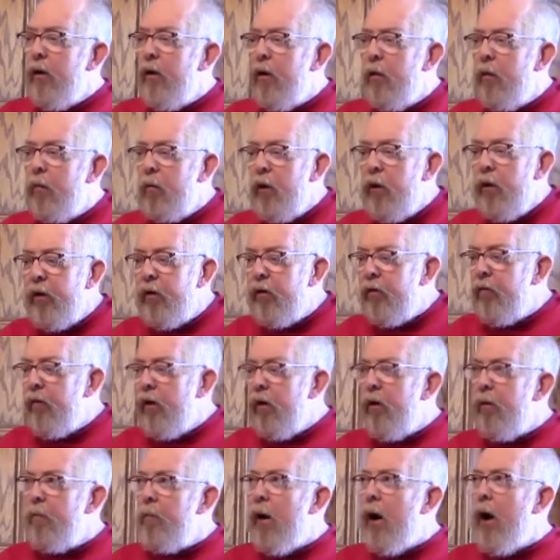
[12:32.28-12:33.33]
know, but it's
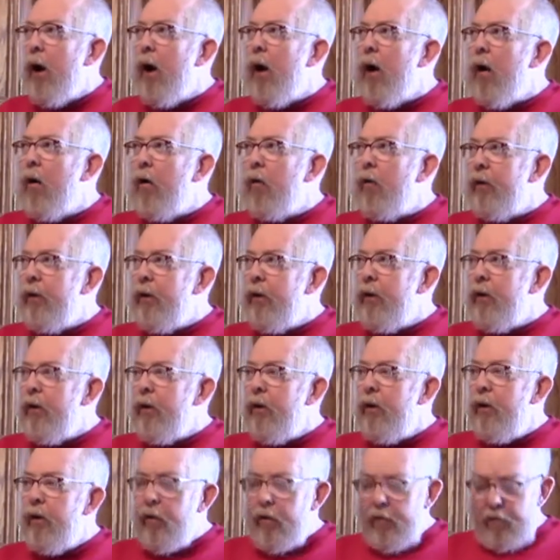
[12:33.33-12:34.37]
very mild heat.
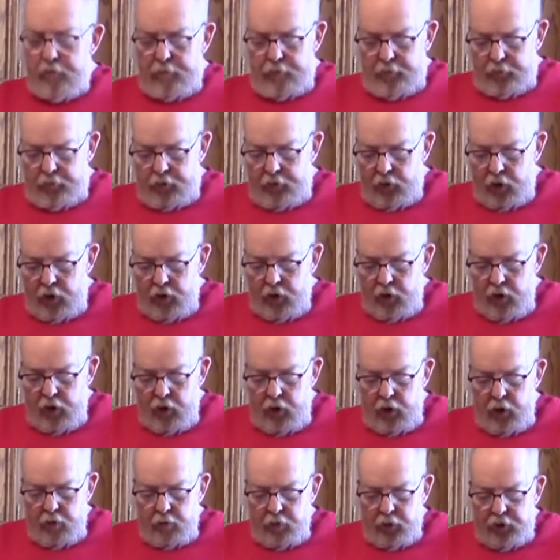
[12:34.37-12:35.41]

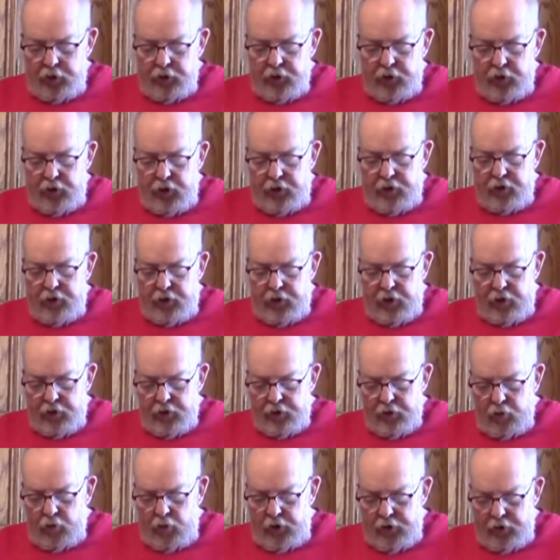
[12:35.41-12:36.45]
But you taste that
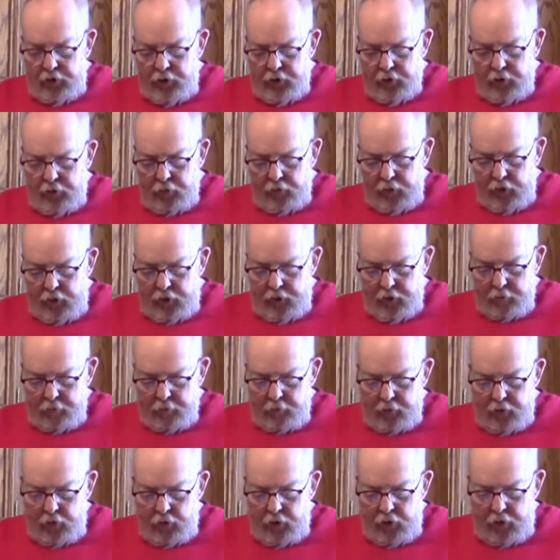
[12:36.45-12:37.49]
sweetness right
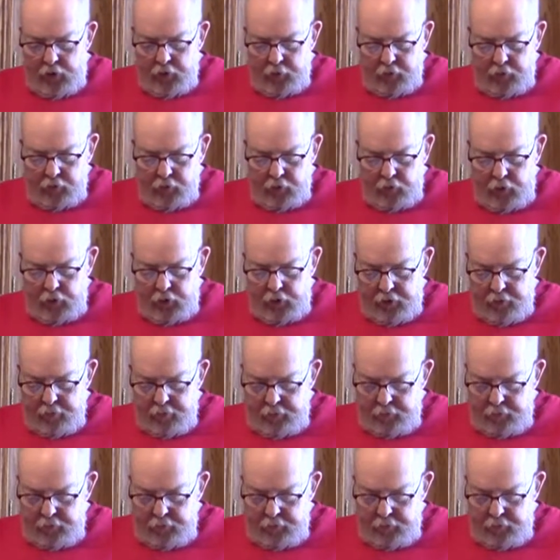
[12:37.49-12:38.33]
up front.